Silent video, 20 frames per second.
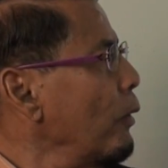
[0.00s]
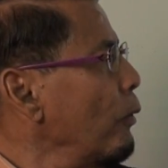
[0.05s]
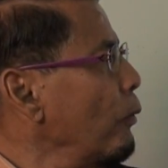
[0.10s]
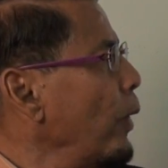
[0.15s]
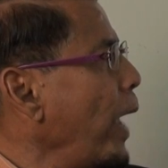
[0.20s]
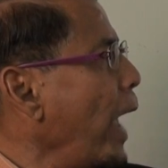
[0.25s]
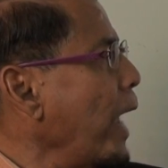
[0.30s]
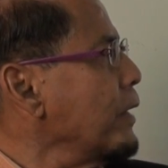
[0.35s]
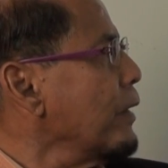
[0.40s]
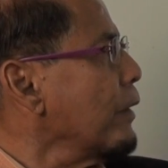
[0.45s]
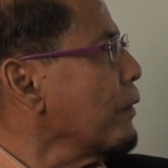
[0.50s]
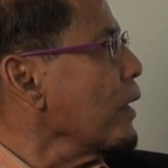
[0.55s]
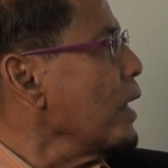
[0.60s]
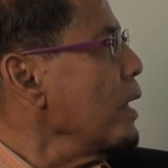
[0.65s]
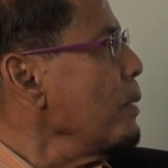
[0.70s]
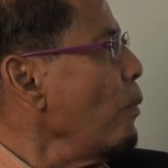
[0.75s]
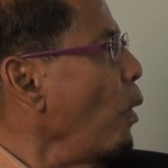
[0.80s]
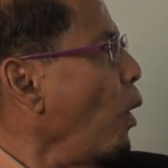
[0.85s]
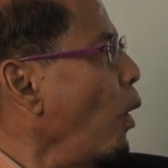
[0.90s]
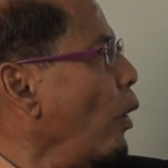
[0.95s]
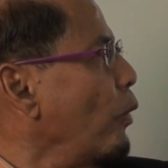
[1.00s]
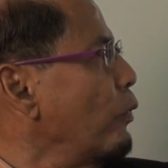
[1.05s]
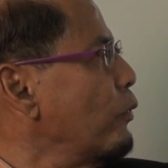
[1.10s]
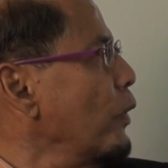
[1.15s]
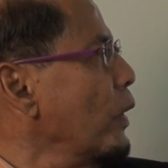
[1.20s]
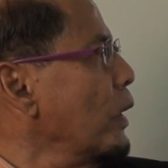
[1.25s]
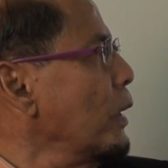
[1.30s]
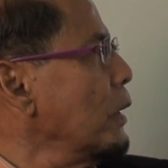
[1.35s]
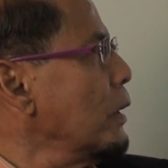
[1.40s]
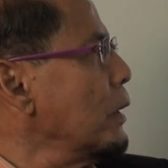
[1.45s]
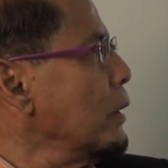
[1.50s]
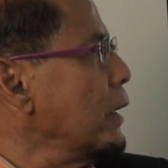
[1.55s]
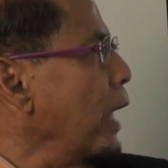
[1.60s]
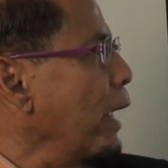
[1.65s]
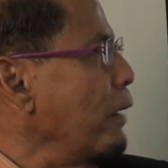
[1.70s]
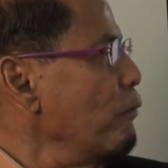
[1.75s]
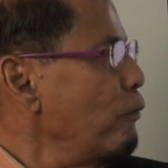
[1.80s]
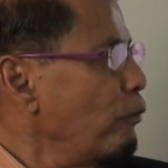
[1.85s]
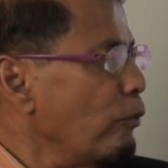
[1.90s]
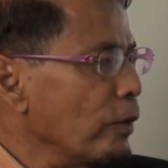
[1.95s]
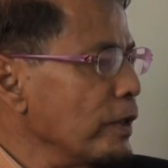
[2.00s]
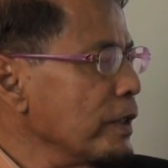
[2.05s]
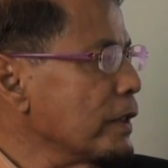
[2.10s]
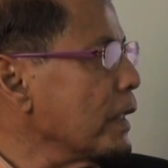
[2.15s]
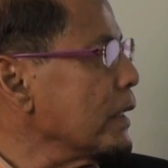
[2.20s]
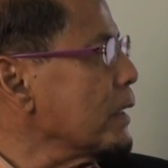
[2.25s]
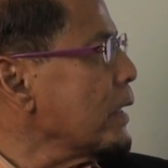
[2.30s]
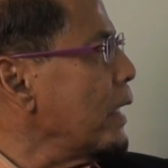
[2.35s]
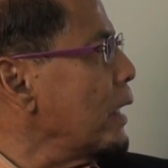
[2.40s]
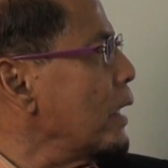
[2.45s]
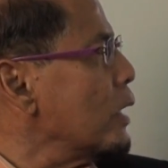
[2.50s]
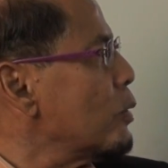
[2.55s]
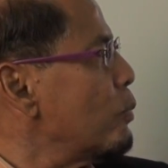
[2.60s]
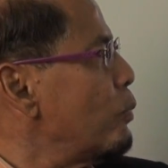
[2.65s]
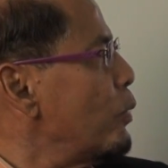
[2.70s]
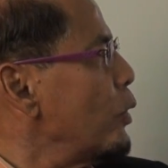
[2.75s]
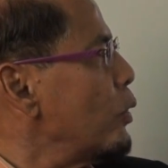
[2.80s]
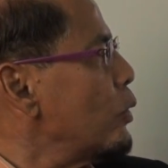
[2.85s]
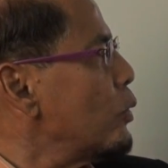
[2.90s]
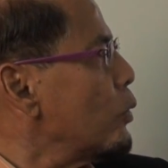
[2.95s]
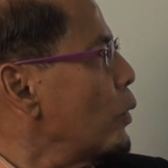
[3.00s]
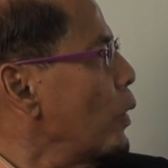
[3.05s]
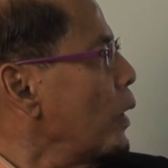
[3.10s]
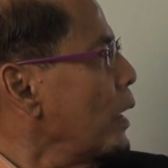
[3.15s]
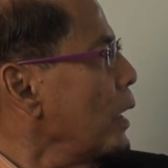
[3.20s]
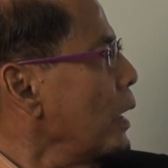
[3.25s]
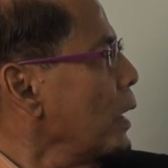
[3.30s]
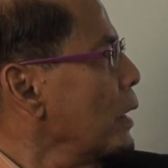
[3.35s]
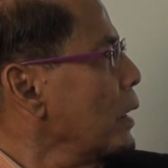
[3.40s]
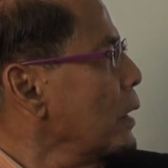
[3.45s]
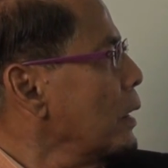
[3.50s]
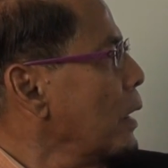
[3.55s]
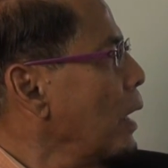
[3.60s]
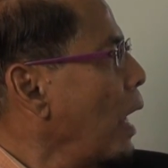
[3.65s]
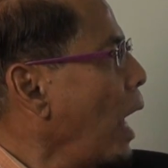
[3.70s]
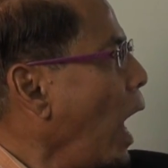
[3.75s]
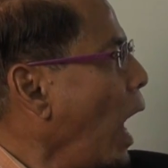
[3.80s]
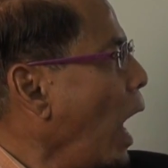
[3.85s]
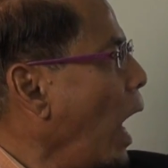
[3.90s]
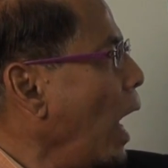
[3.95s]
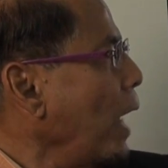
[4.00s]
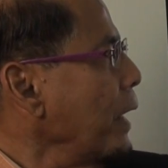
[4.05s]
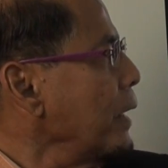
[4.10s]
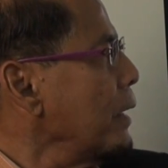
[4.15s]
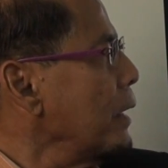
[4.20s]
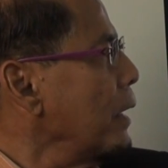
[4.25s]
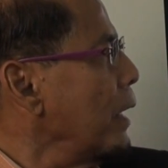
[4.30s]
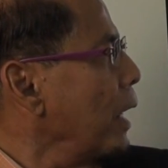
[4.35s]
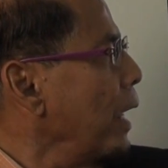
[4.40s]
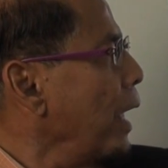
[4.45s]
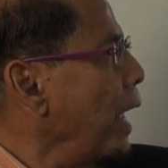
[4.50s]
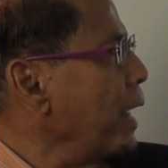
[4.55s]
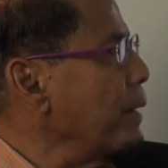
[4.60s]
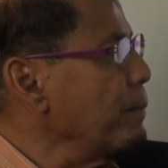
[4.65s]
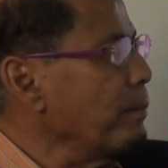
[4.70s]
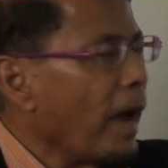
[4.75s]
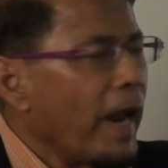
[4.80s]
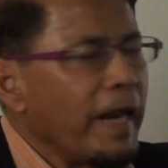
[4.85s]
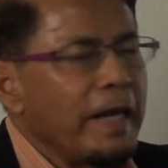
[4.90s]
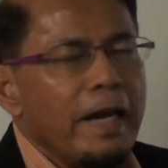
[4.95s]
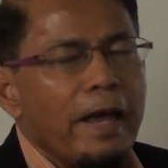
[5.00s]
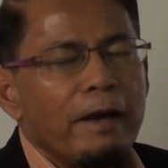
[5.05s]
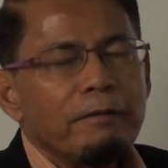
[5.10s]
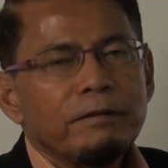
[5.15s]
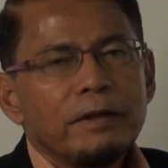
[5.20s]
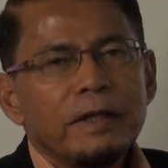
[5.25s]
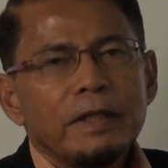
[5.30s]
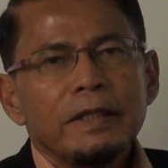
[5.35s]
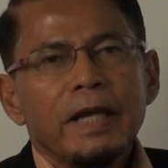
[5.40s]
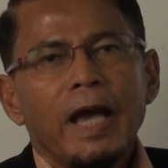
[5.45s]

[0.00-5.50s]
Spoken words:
We're at the realm of the influences at the spiritual, heart and mind level.